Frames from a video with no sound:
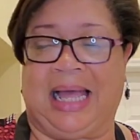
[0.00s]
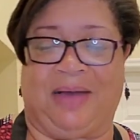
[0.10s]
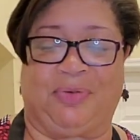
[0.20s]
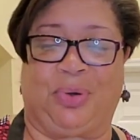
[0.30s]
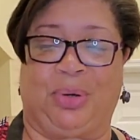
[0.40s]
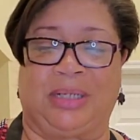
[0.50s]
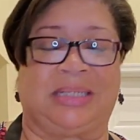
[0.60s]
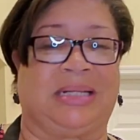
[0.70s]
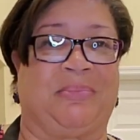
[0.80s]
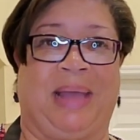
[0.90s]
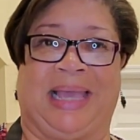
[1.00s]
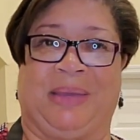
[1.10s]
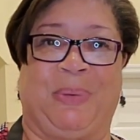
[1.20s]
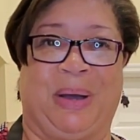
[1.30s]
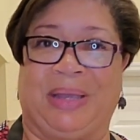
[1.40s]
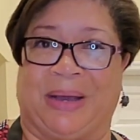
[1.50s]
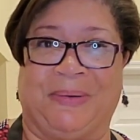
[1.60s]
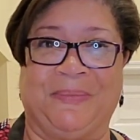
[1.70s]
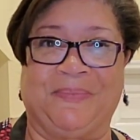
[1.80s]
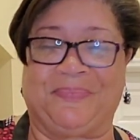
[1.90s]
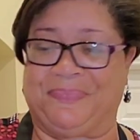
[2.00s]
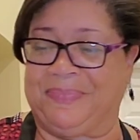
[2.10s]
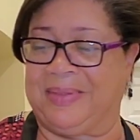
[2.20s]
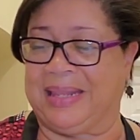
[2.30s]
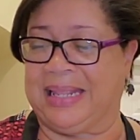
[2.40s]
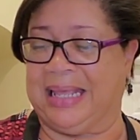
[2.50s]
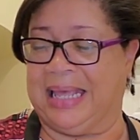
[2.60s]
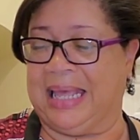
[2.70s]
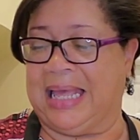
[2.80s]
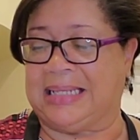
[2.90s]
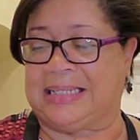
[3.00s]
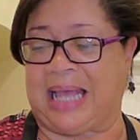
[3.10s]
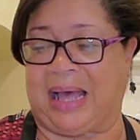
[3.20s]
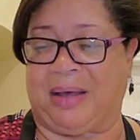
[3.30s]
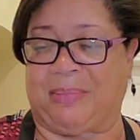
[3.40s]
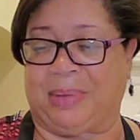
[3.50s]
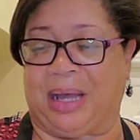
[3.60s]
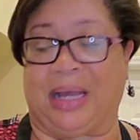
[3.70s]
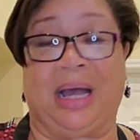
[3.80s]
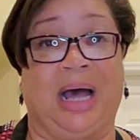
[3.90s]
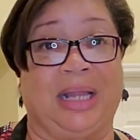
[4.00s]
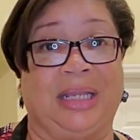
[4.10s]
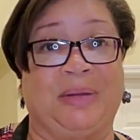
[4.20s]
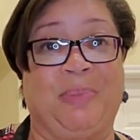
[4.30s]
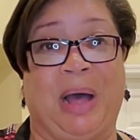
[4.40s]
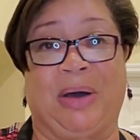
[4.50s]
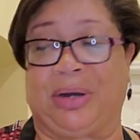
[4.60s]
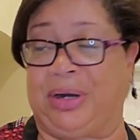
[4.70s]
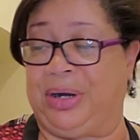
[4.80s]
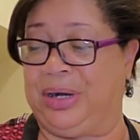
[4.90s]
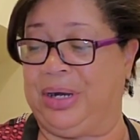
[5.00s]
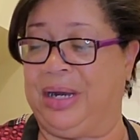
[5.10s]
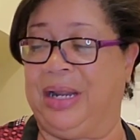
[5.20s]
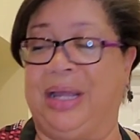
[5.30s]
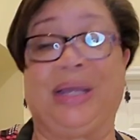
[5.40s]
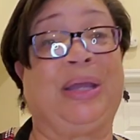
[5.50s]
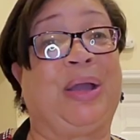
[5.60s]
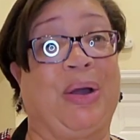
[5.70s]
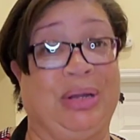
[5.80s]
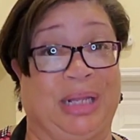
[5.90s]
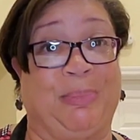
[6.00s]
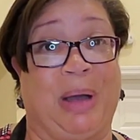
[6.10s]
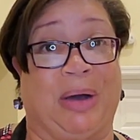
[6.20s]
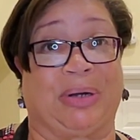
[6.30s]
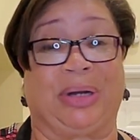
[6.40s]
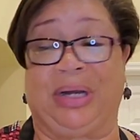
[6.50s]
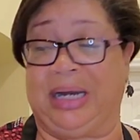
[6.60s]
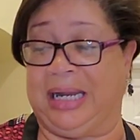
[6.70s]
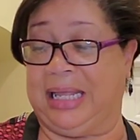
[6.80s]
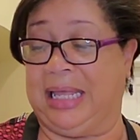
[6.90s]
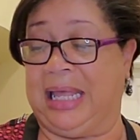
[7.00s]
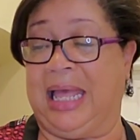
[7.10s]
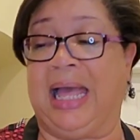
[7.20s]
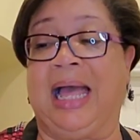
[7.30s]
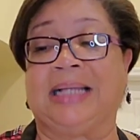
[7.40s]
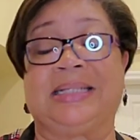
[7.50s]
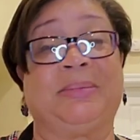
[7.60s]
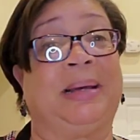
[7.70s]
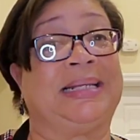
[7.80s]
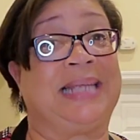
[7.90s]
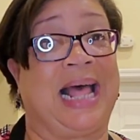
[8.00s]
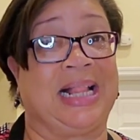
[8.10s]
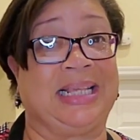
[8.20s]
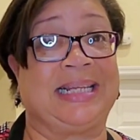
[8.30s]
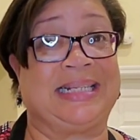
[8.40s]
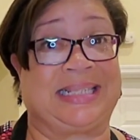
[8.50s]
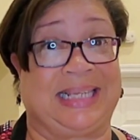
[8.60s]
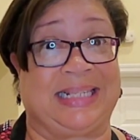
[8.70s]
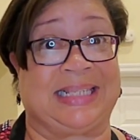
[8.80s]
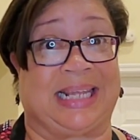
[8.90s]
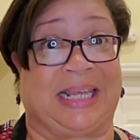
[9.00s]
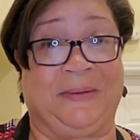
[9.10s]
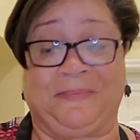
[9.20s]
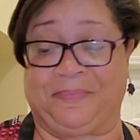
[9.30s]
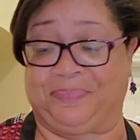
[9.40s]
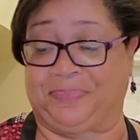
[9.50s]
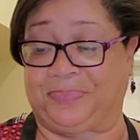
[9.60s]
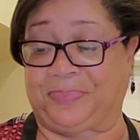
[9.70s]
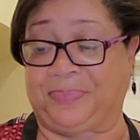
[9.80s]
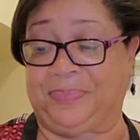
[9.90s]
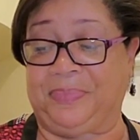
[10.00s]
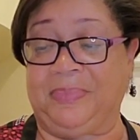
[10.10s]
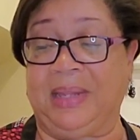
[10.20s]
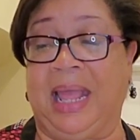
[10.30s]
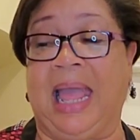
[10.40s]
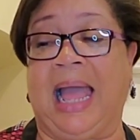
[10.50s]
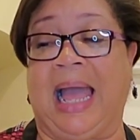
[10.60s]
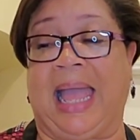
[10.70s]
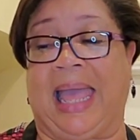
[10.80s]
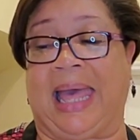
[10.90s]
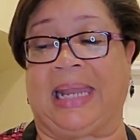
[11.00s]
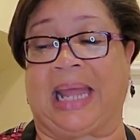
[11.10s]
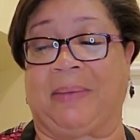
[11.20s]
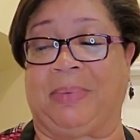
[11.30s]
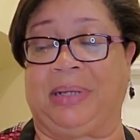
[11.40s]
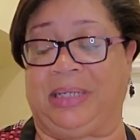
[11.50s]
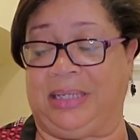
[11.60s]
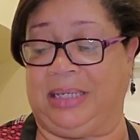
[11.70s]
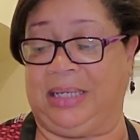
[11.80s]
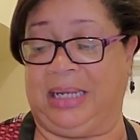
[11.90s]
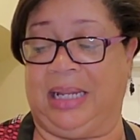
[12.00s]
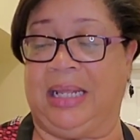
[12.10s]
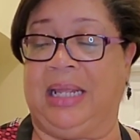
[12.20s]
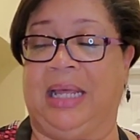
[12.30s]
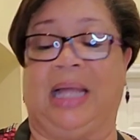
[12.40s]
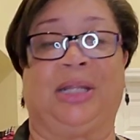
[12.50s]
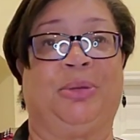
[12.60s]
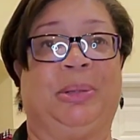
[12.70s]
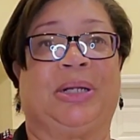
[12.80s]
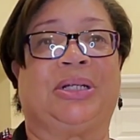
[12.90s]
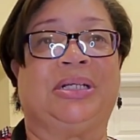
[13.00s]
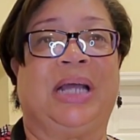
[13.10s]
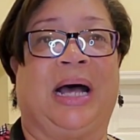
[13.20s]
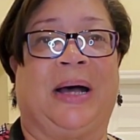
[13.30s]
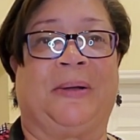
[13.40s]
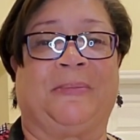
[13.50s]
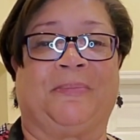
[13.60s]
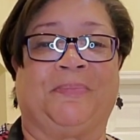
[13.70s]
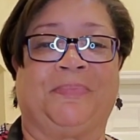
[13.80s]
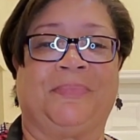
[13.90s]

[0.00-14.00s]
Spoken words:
of course some Maggi Pollo, some onion powder, garlic powder, some Italian seasoning, and a little bit of